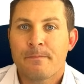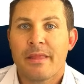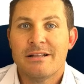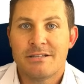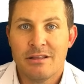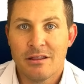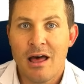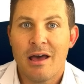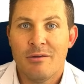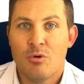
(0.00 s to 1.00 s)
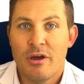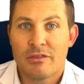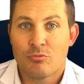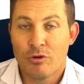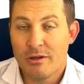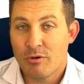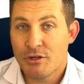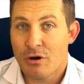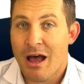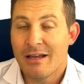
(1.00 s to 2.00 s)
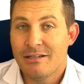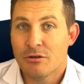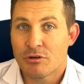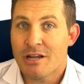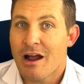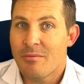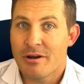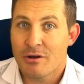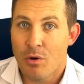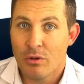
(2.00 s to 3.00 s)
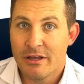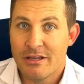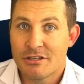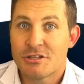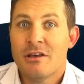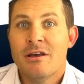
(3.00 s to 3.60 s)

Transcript: it's in line with really what your ideal retirement goal is,